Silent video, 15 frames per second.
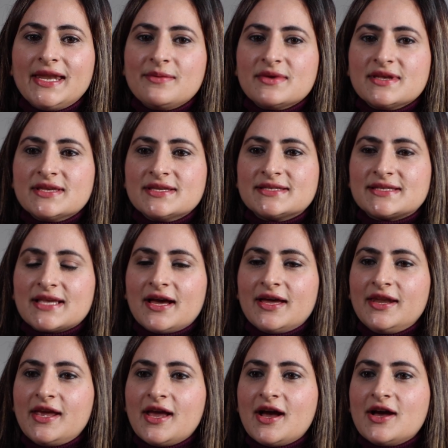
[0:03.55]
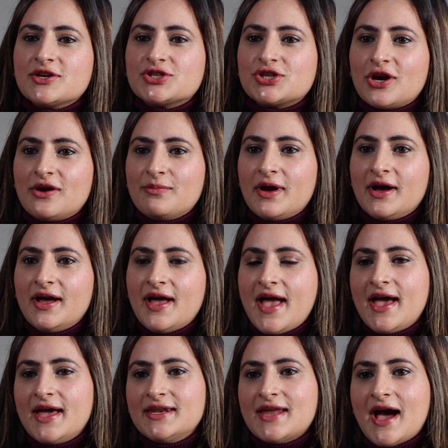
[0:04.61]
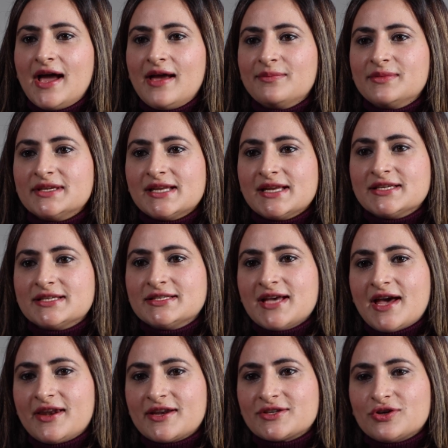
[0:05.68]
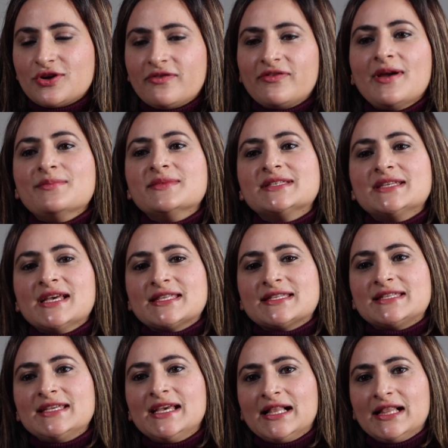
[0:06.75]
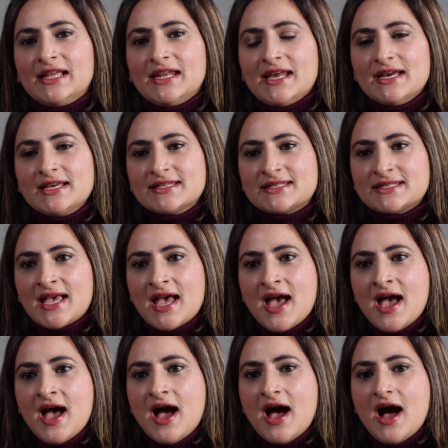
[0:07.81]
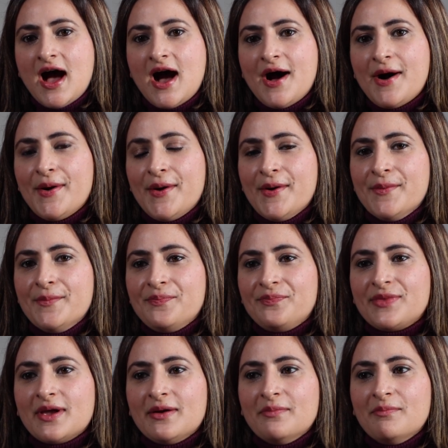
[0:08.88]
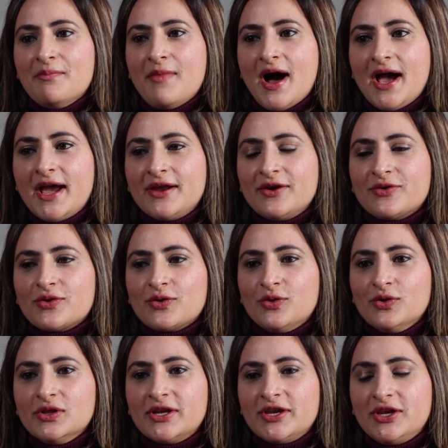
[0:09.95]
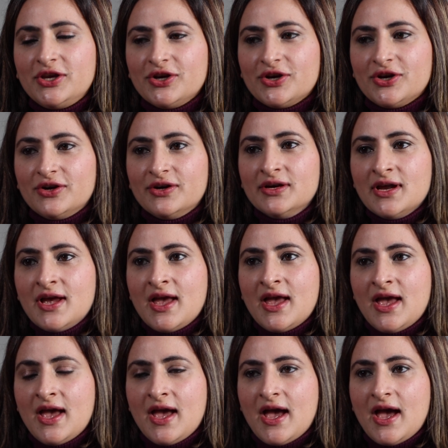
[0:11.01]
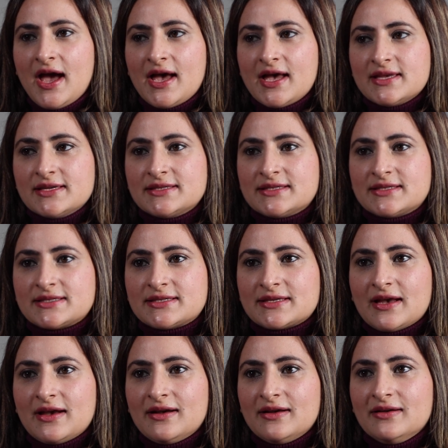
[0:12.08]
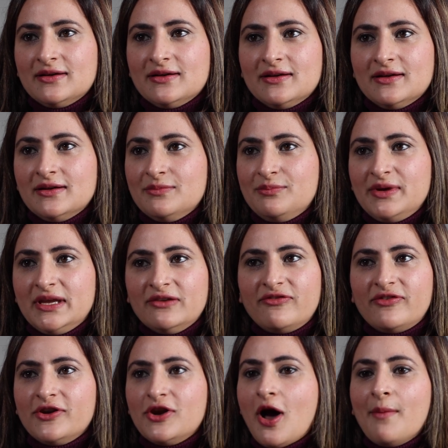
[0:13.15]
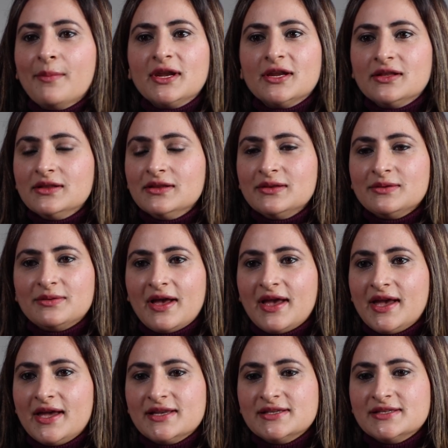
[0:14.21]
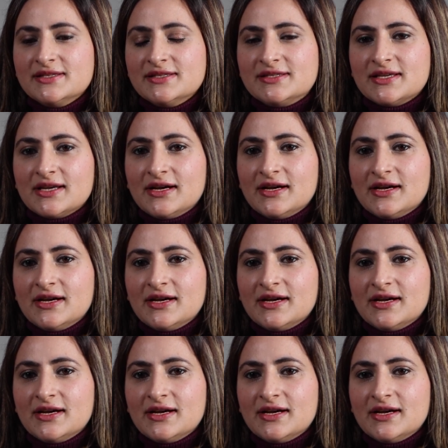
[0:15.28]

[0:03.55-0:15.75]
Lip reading: name is Neha Sharma, and I am the dental director of MCHC Clinics. My role here has been phenomenal, and